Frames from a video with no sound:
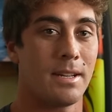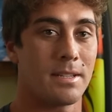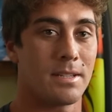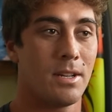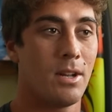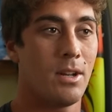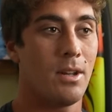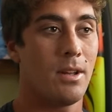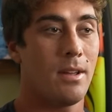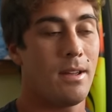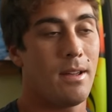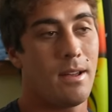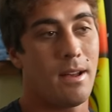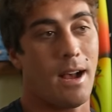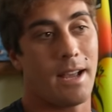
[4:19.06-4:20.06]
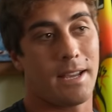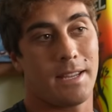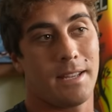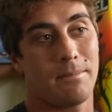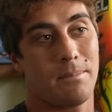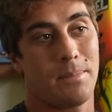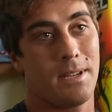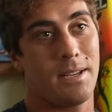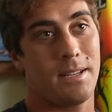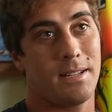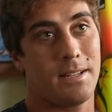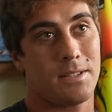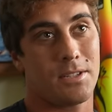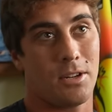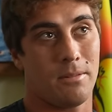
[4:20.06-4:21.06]
is I can be in
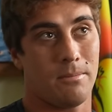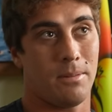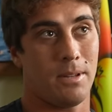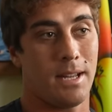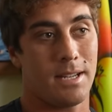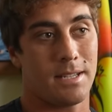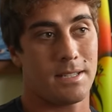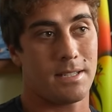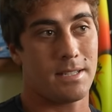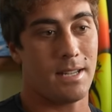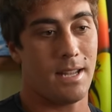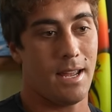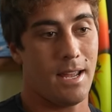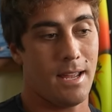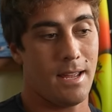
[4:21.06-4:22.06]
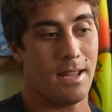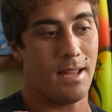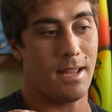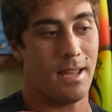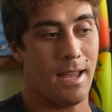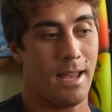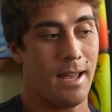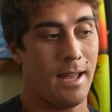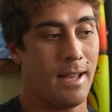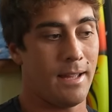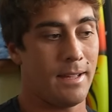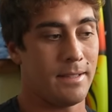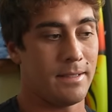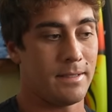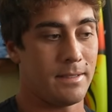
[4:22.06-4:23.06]
a certain place
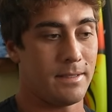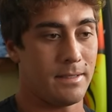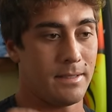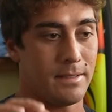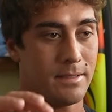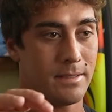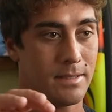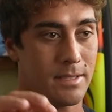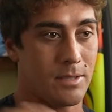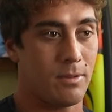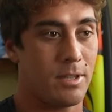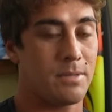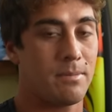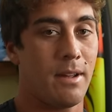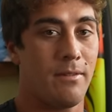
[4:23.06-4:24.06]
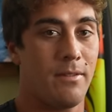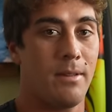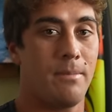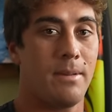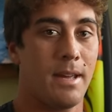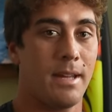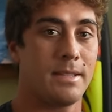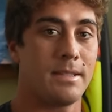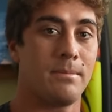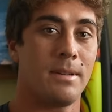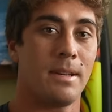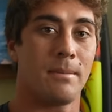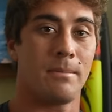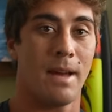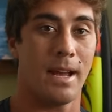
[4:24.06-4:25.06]
and switch my V P N to
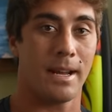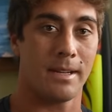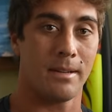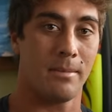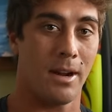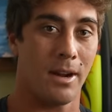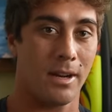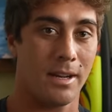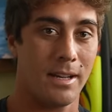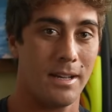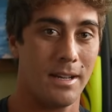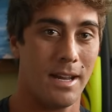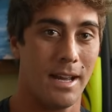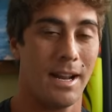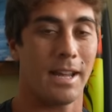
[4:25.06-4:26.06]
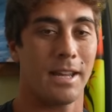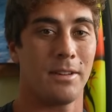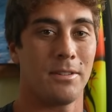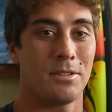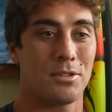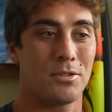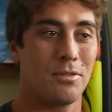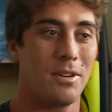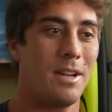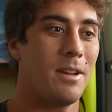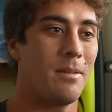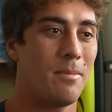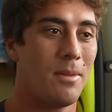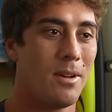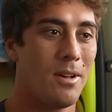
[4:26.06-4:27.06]
being back in America, and I can
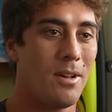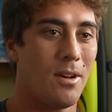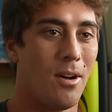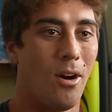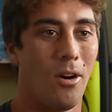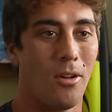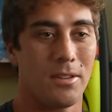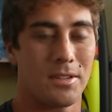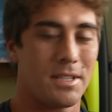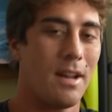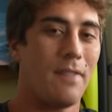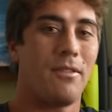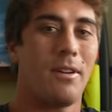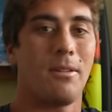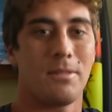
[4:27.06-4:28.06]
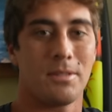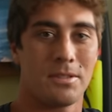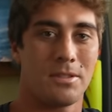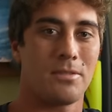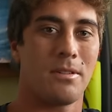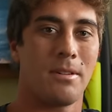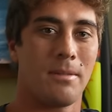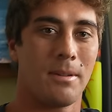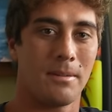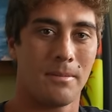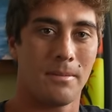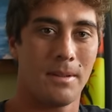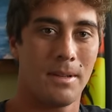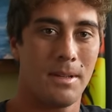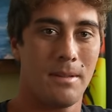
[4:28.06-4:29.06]
stream all the stuff I was
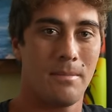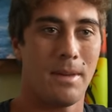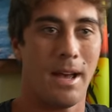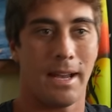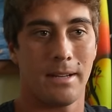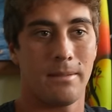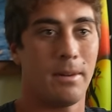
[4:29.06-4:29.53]
streaming back in